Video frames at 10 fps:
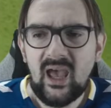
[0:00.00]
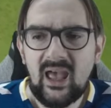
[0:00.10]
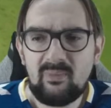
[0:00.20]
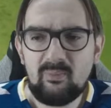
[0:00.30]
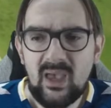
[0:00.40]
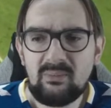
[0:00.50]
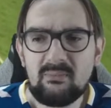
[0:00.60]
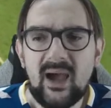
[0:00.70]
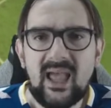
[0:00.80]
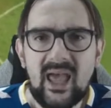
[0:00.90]
maybe
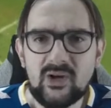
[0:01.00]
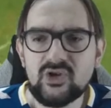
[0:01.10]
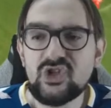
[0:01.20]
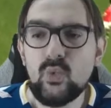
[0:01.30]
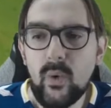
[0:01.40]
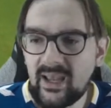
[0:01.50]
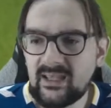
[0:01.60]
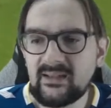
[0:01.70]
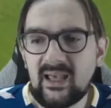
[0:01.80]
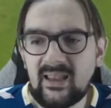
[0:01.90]
my energy
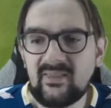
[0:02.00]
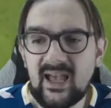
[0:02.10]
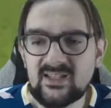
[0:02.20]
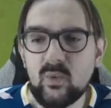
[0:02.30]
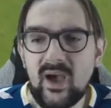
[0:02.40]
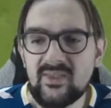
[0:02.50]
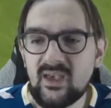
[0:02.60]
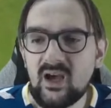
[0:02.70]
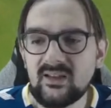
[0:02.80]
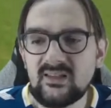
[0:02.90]
waned, and that's why they
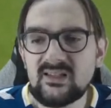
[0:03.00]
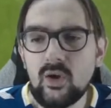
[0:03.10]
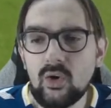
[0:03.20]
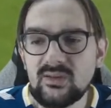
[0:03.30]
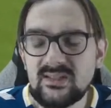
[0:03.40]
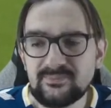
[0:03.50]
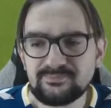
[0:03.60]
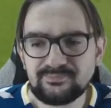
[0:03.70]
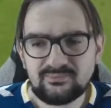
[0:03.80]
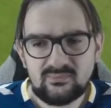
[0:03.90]
got these goals.
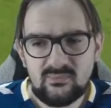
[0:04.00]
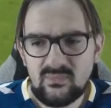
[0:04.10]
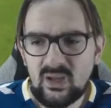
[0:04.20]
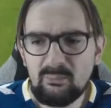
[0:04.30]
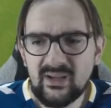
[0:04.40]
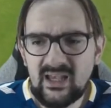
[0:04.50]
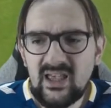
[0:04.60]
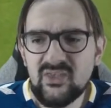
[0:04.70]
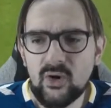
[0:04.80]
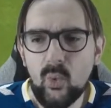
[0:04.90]
But
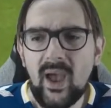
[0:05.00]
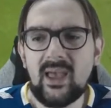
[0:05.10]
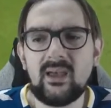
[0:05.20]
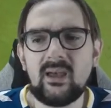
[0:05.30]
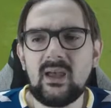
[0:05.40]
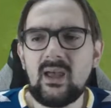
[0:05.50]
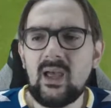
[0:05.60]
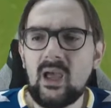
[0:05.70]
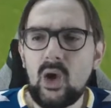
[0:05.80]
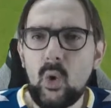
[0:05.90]
either way,
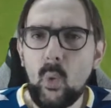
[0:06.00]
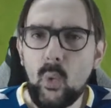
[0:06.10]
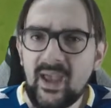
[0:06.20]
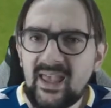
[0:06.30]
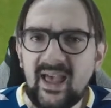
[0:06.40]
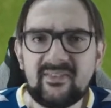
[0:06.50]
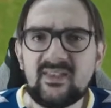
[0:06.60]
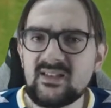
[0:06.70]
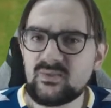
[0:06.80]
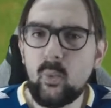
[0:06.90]
we get
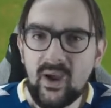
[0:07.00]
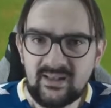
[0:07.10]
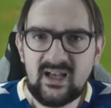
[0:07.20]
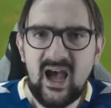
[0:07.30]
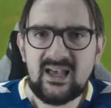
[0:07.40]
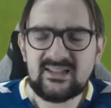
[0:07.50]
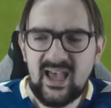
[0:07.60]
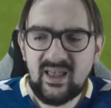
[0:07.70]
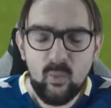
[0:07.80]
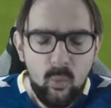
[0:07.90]
this win, guys.
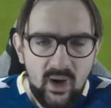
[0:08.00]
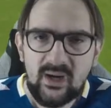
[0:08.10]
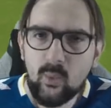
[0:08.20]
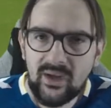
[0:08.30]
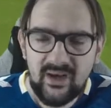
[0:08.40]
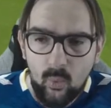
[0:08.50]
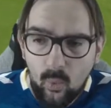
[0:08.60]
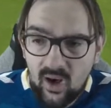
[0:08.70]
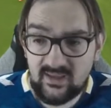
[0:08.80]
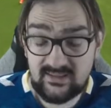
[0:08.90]
And what a win it
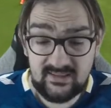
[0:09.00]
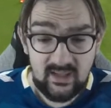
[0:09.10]
was.